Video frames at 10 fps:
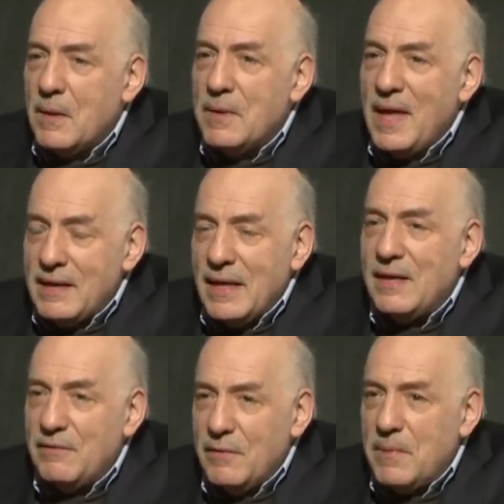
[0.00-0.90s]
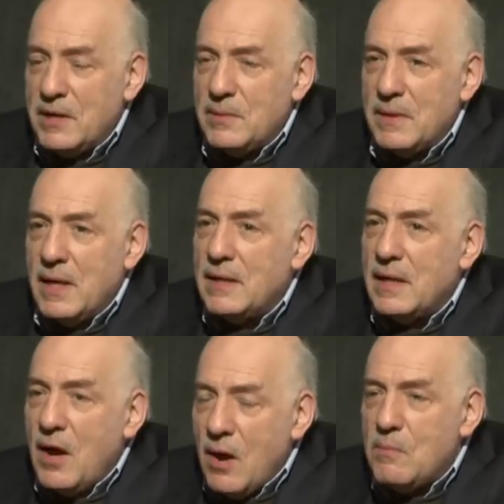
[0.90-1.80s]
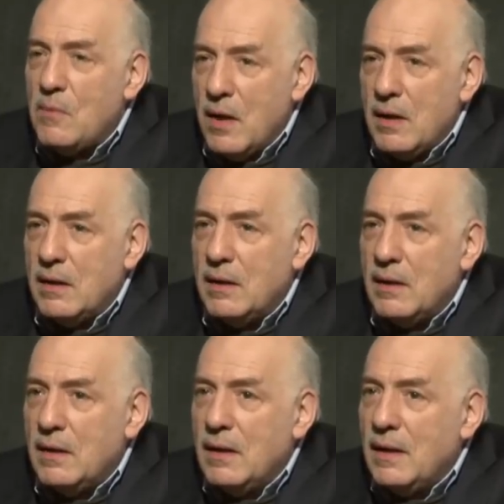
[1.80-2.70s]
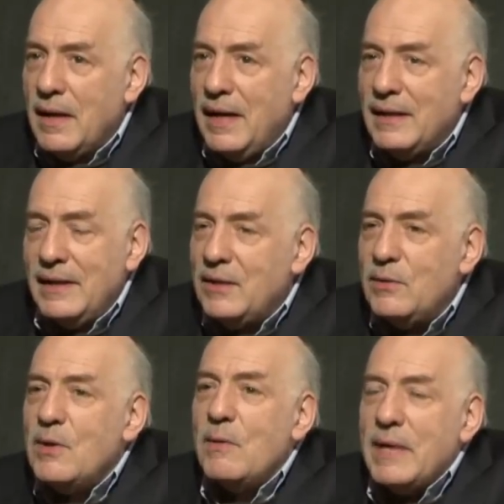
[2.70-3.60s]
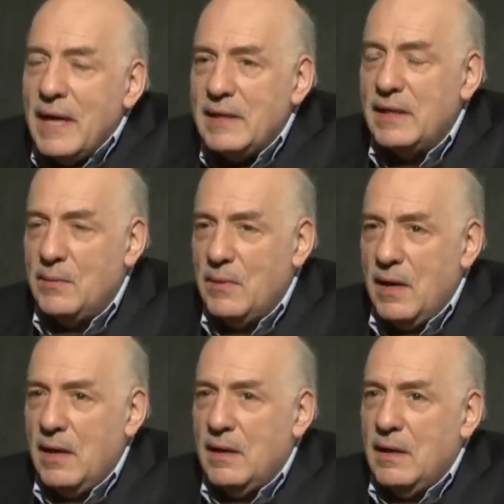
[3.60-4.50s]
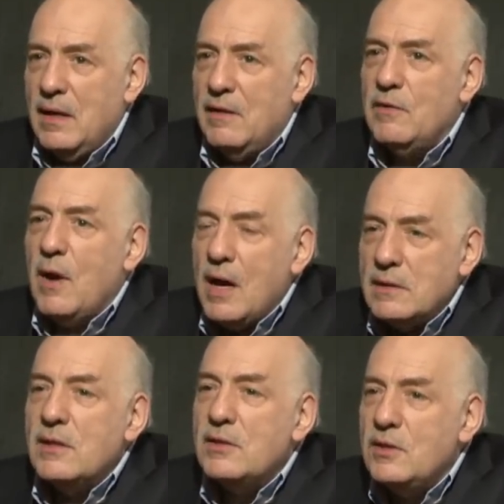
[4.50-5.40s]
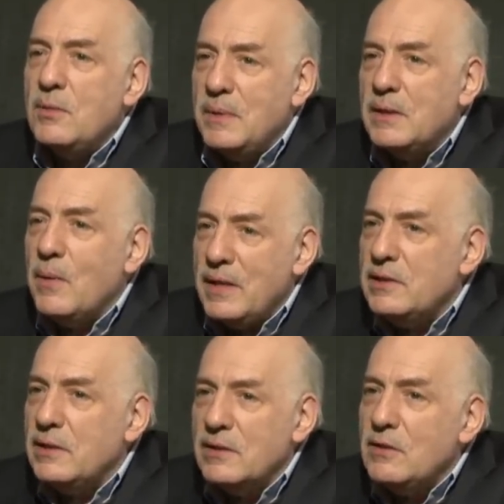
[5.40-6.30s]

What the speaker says: Without that information, without that homework, you don't get anywhere. If you ask a stupid question,